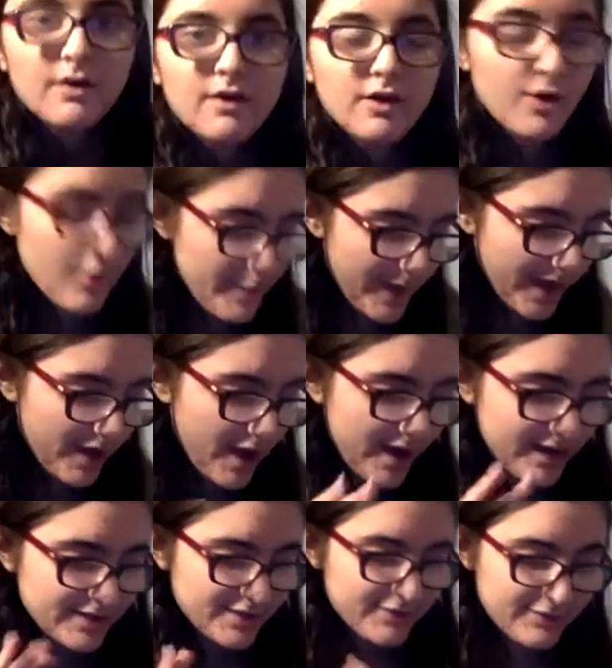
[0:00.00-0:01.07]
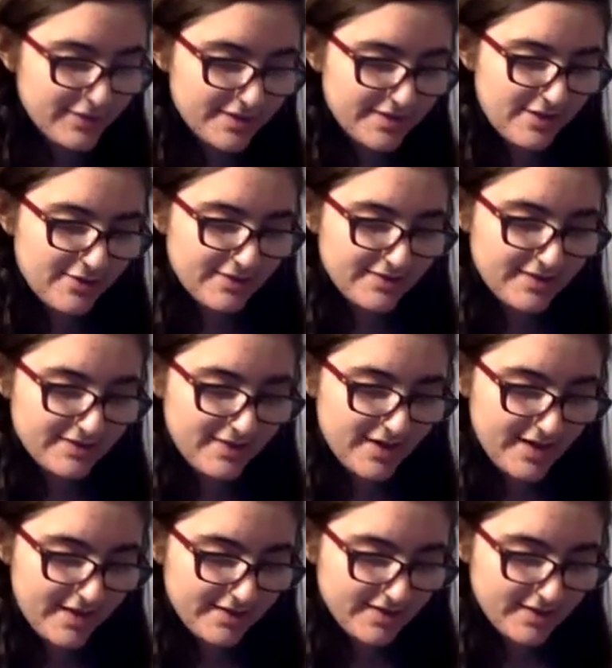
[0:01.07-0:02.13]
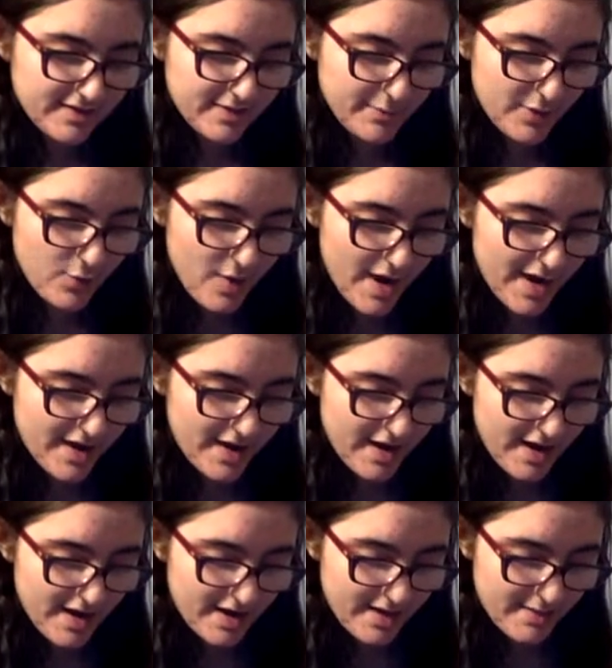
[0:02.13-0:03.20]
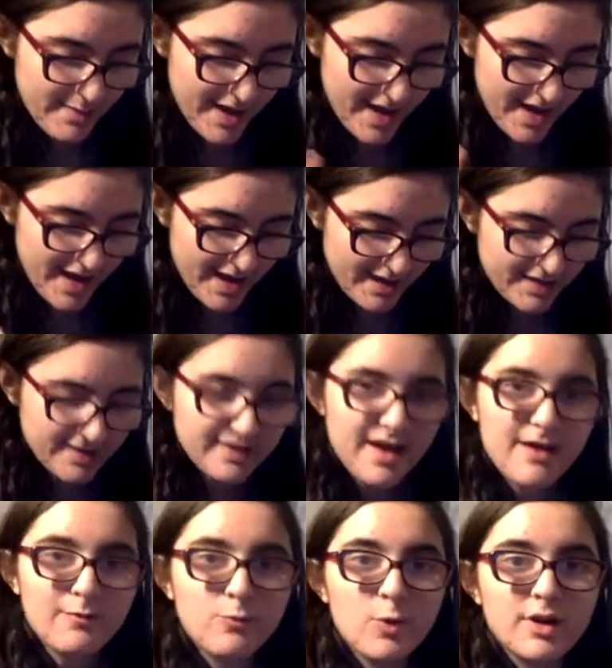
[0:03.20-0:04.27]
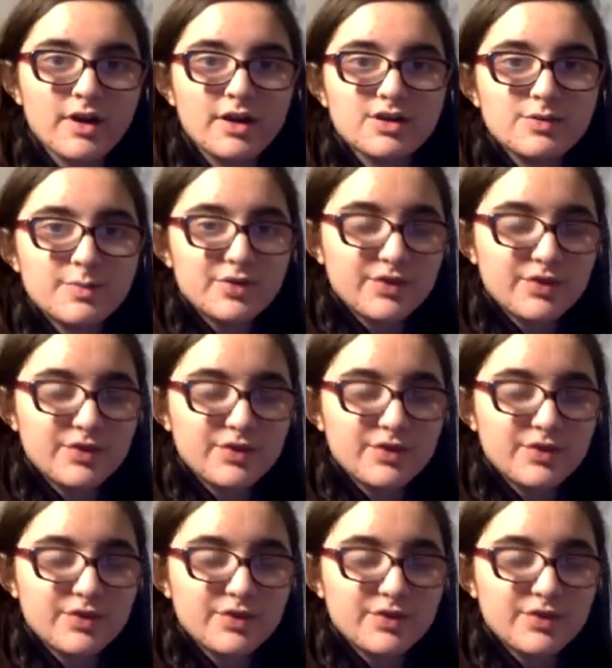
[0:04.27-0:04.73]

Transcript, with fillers: god, I just freaked out because I saw it has Lizzie McGuire. I am adding that 100%.